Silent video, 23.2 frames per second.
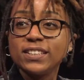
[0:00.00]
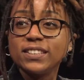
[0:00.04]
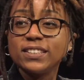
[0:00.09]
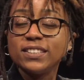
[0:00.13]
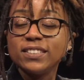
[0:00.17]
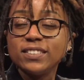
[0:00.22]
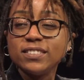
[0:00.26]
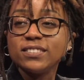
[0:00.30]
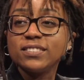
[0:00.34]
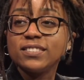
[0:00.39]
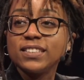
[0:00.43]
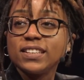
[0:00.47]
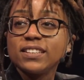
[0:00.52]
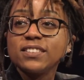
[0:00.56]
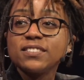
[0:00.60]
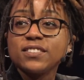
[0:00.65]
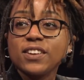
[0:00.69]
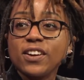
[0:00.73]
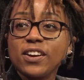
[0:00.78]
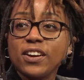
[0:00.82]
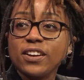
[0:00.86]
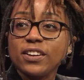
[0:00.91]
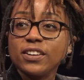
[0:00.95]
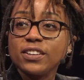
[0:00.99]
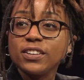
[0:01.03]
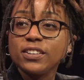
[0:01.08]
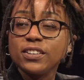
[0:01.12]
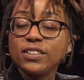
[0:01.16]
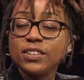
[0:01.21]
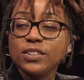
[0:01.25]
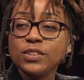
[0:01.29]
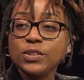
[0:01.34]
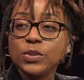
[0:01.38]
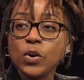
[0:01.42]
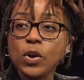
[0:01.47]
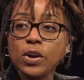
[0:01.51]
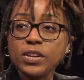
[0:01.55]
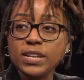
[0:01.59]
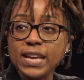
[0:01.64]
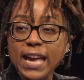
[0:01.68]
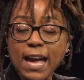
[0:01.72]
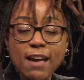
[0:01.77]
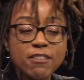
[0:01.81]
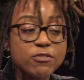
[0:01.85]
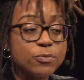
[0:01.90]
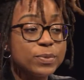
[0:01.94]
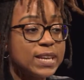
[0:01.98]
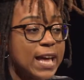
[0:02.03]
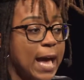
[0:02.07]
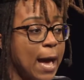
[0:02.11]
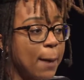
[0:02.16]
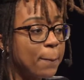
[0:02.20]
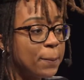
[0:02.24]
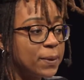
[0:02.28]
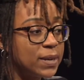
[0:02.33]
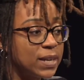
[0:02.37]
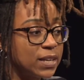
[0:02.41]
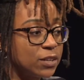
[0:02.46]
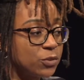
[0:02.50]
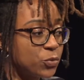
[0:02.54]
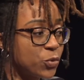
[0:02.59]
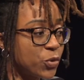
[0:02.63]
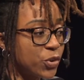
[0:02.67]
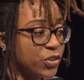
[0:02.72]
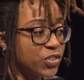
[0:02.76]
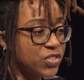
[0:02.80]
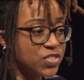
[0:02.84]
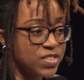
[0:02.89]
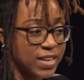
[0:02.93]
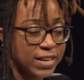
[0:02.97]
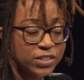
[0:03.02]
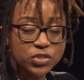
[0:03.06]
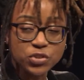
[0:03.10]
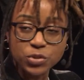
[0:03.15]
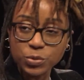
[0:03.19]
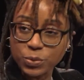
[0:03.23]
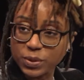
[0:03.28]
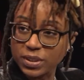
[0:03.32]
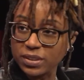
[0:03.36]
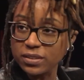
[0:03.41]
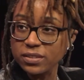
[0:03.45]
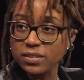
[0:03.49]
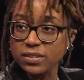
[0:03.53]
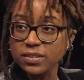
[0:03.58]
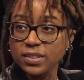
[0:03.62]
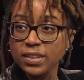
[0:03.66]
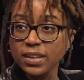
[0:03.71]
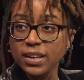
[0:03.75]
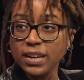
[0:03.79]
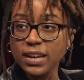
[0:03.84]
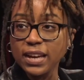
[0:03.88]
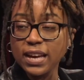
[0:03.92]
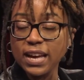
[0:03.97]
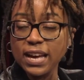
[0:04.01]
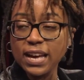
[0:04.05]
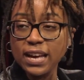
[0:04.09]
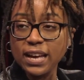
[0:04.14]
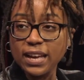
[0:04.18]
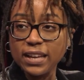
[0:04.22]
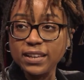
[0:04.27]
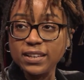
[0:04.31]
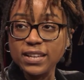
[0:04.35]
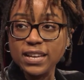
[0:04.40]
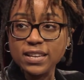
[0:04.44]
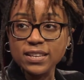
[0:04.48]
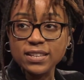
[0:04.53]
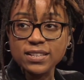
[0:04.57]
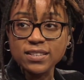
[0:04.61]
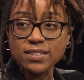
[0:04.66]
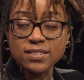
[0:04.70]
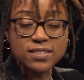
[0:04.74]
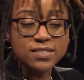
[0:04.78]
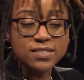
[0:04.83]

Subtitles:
these things are, they have been happening for centuries. And this is